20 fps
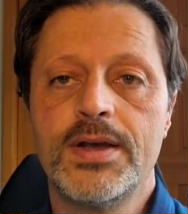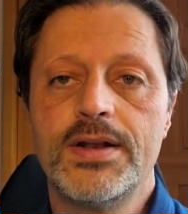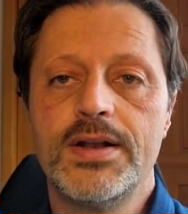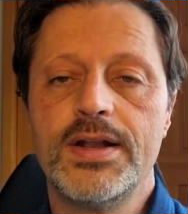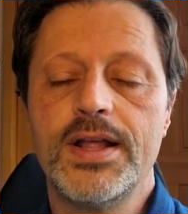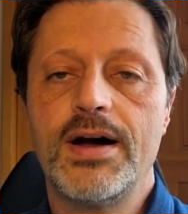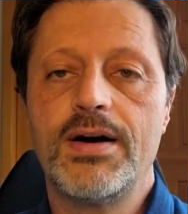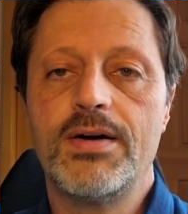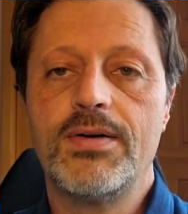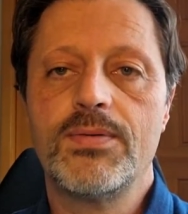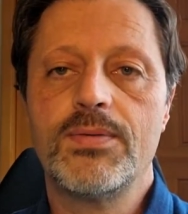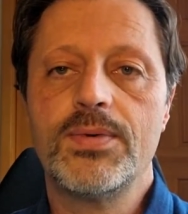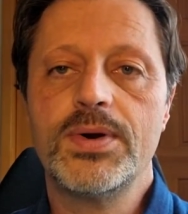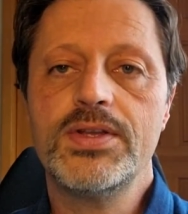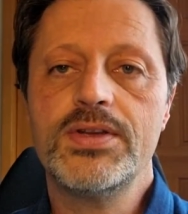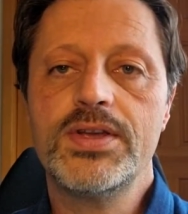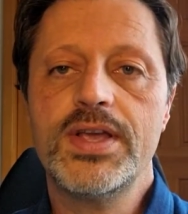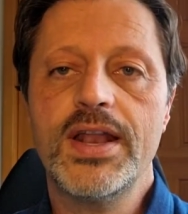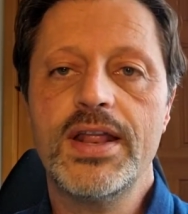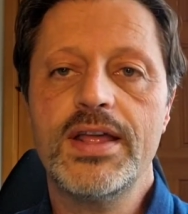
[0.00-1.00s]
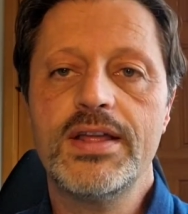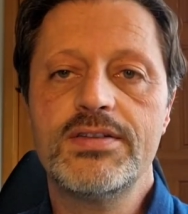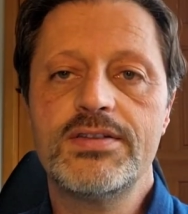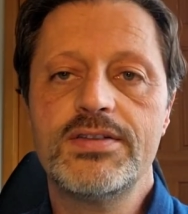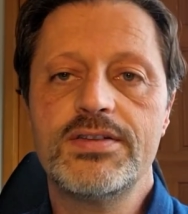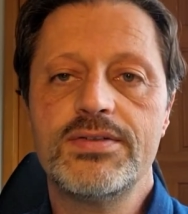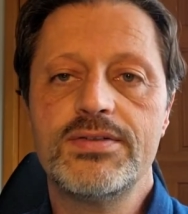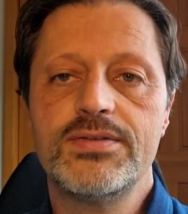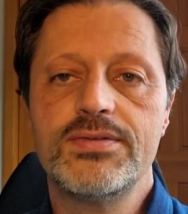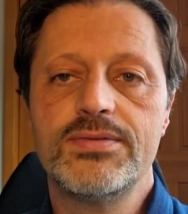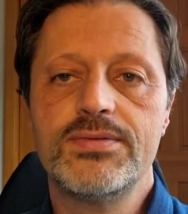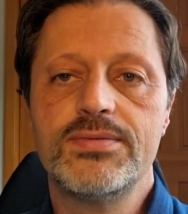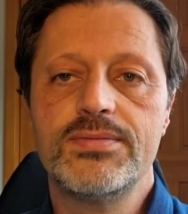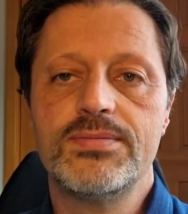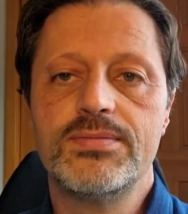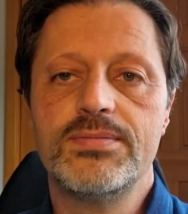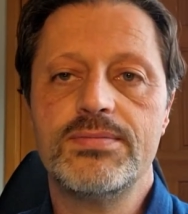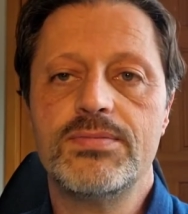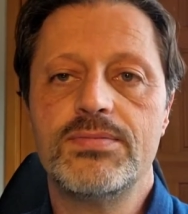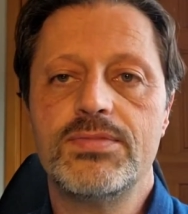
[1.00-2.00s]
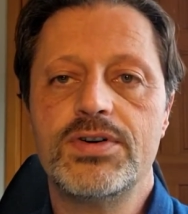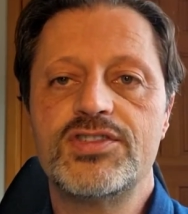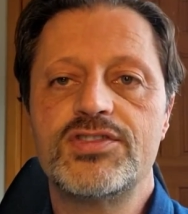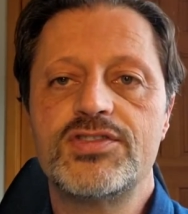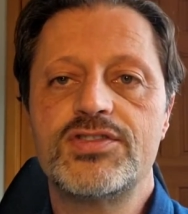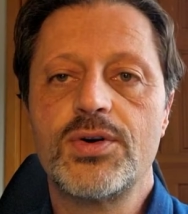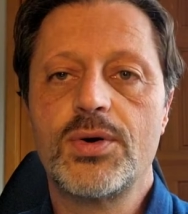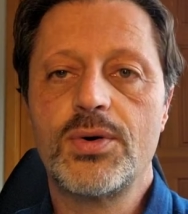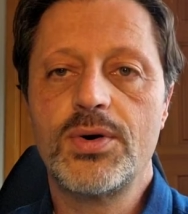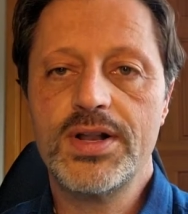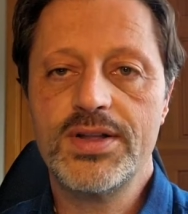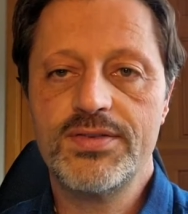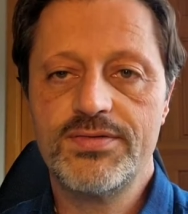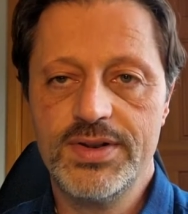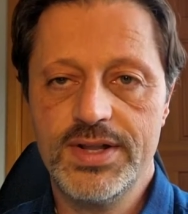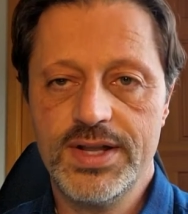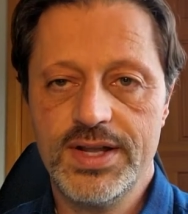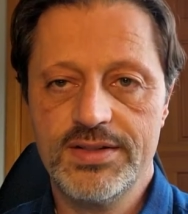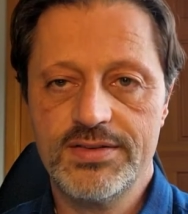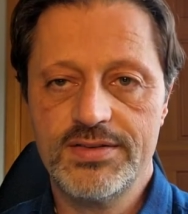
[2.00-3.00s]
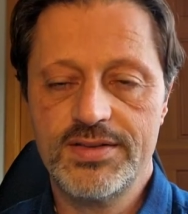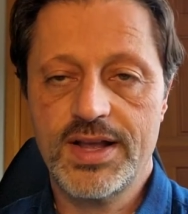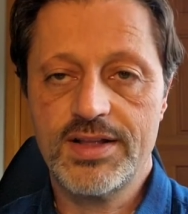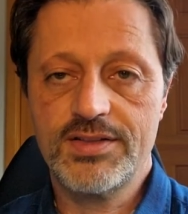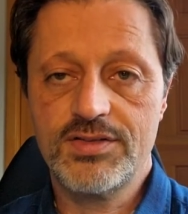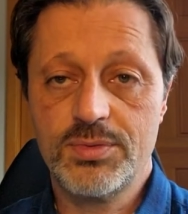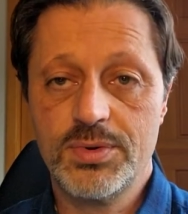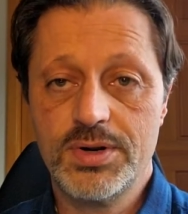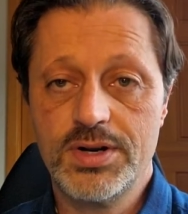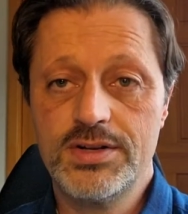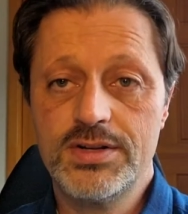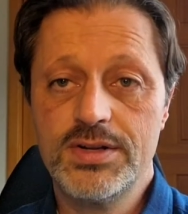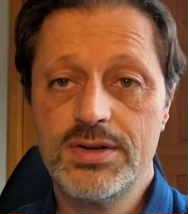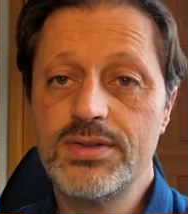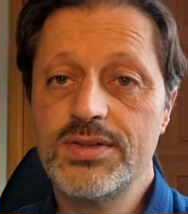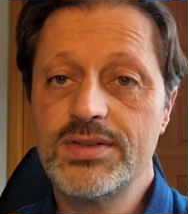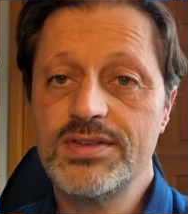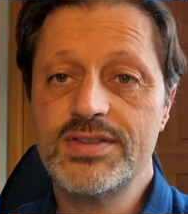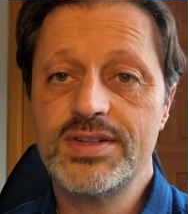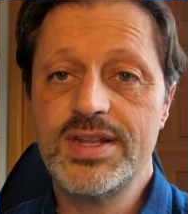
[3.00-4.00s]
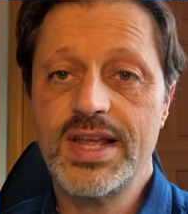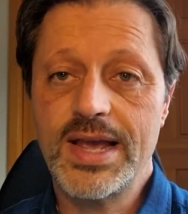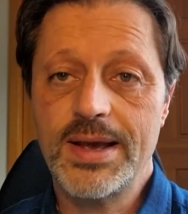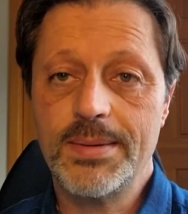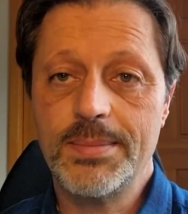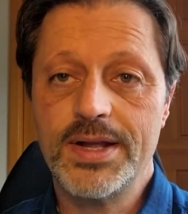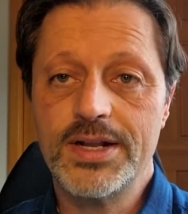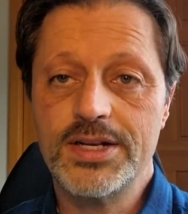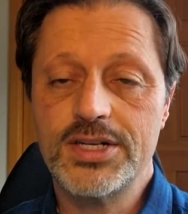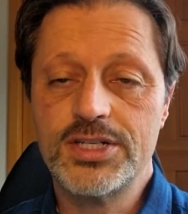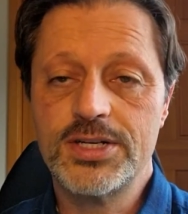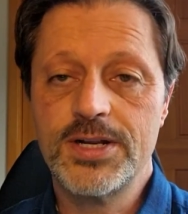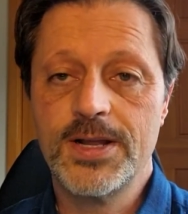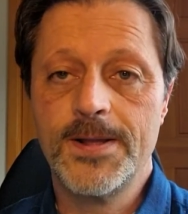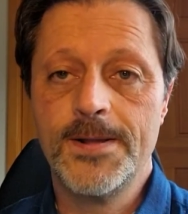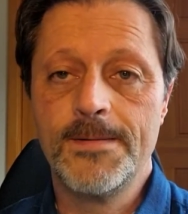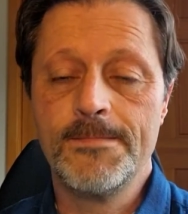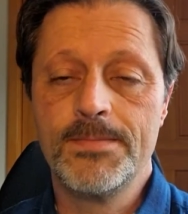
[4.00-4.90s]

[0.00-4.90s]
Now, when you get into restorative needs, that's when a tooth is damaged.